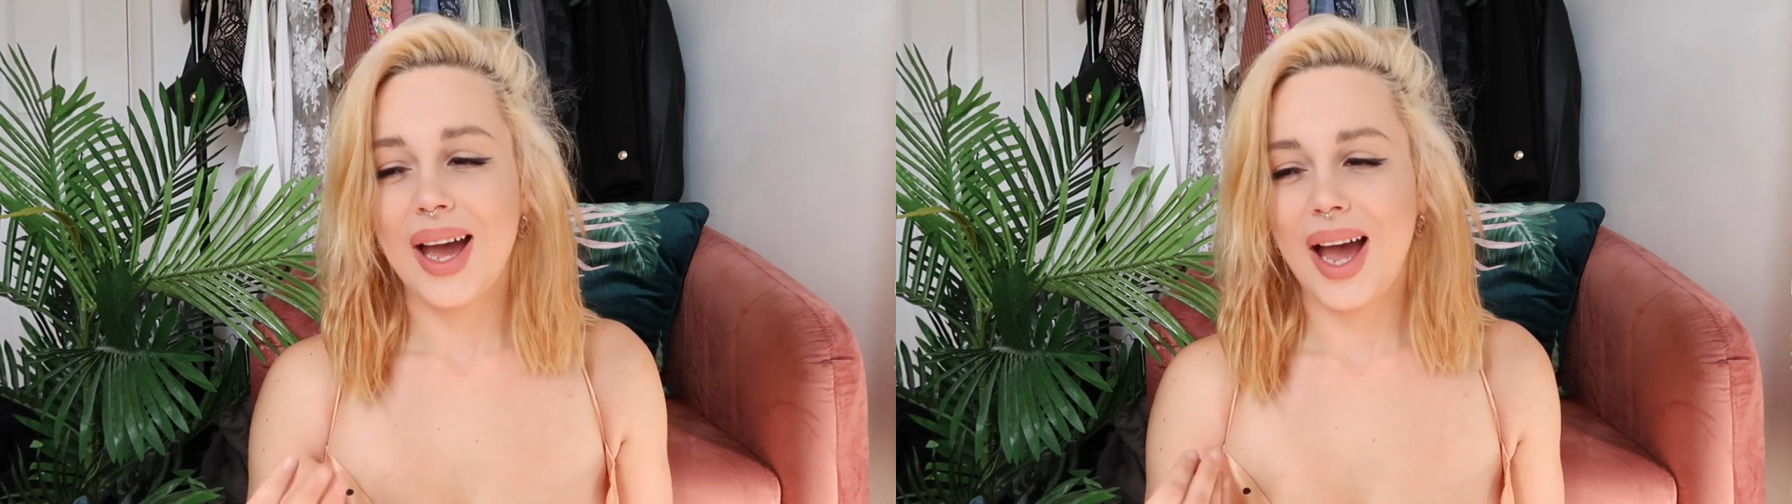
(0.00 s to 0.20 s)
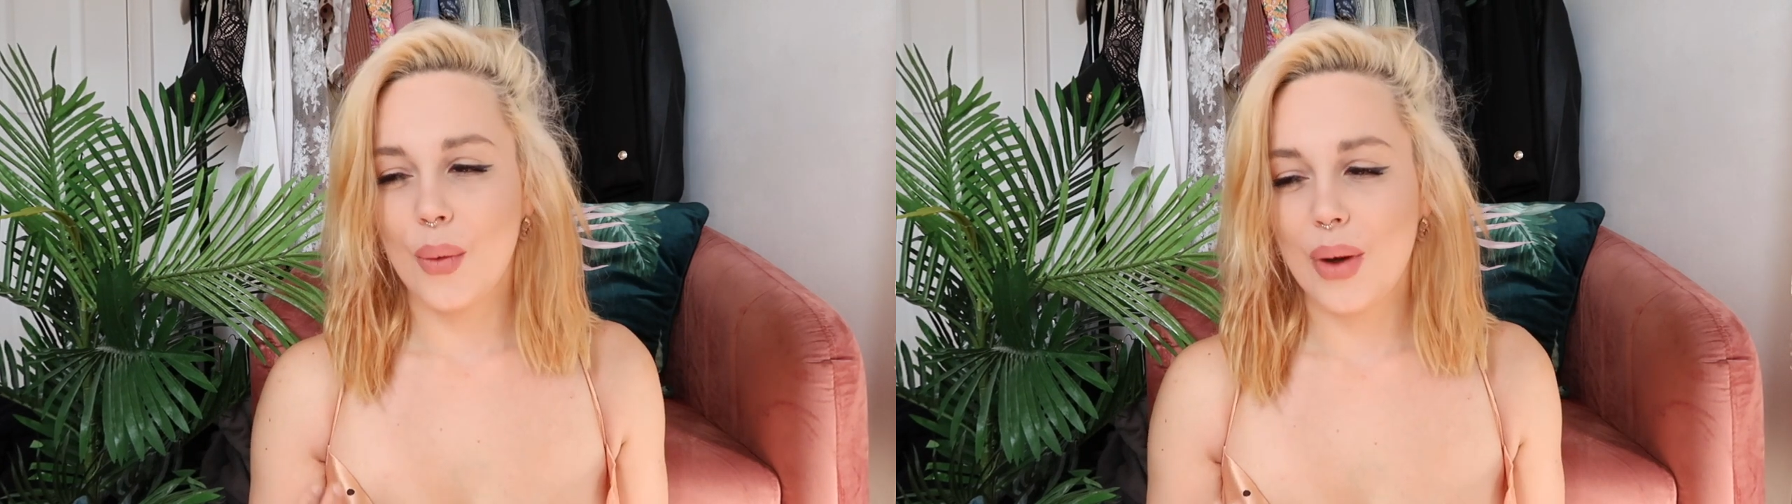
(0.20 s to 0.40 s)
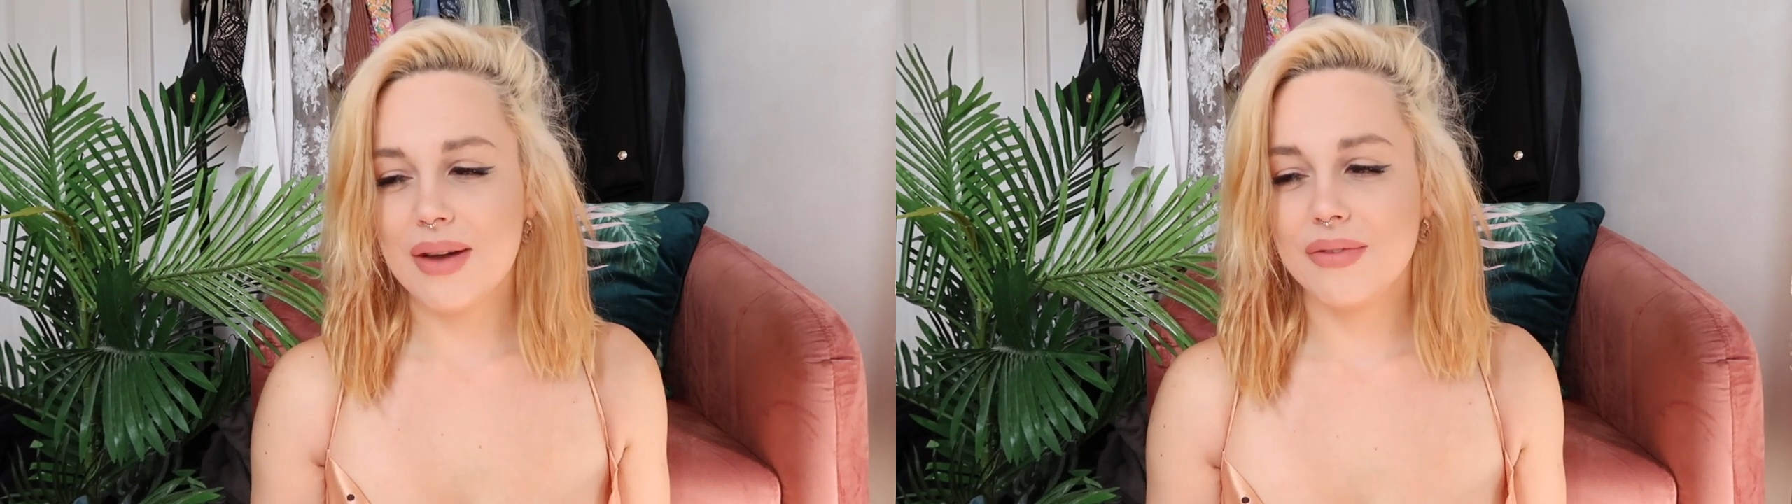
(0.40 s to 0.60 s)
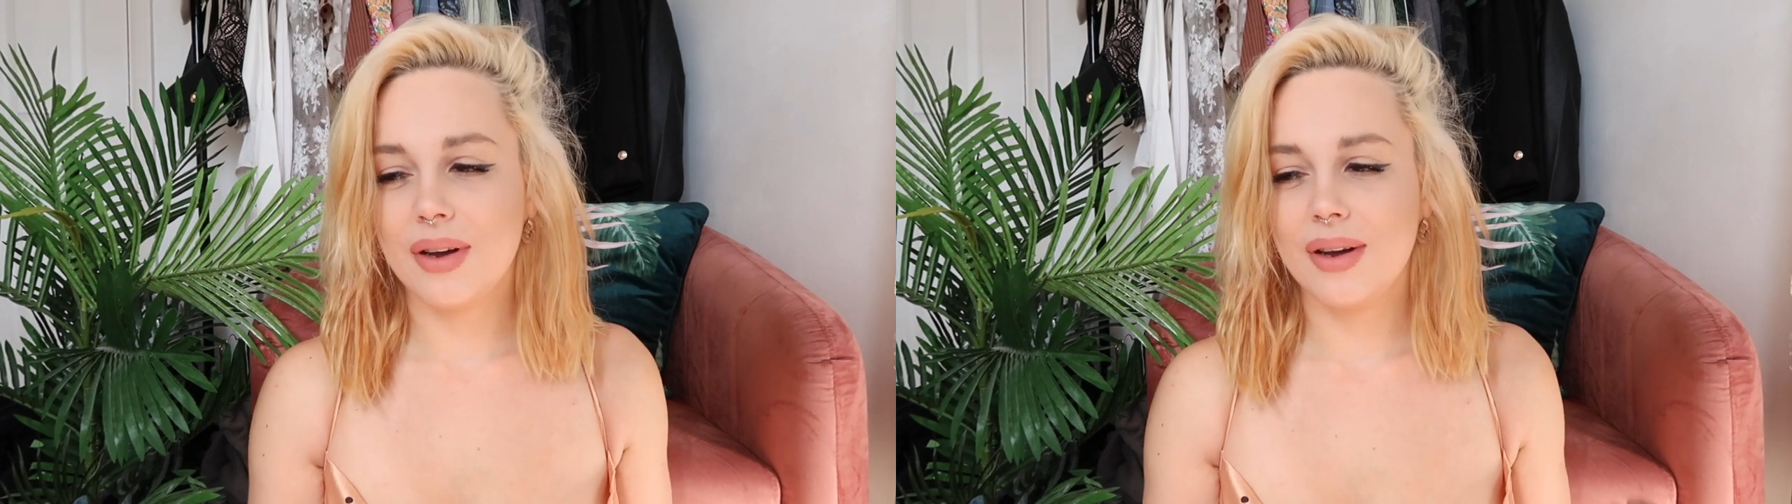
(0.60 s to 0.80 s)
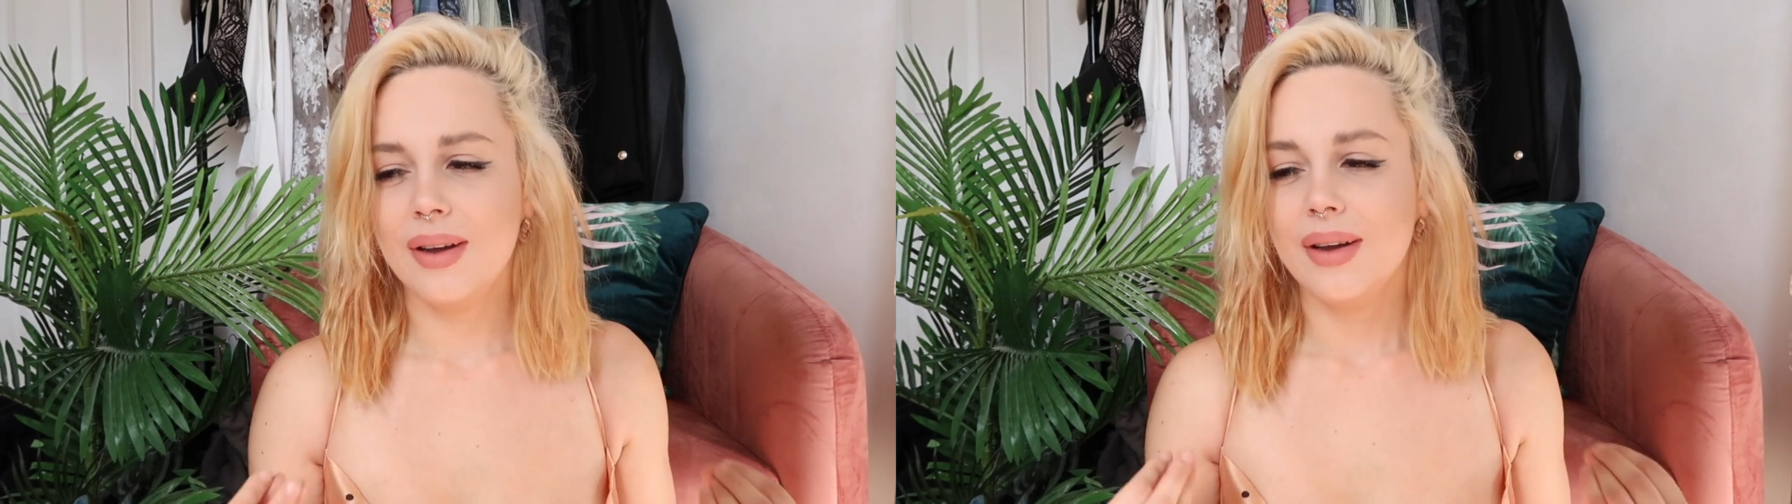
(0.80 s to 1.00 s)

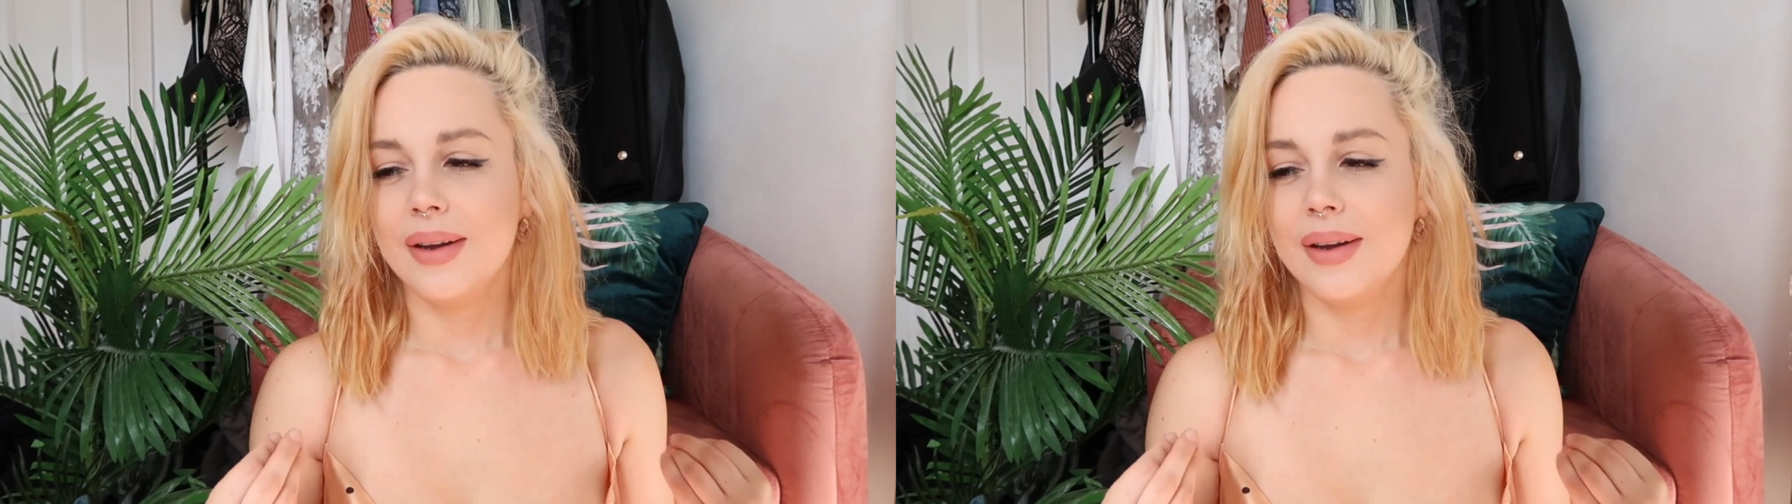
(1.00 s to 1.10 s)
However,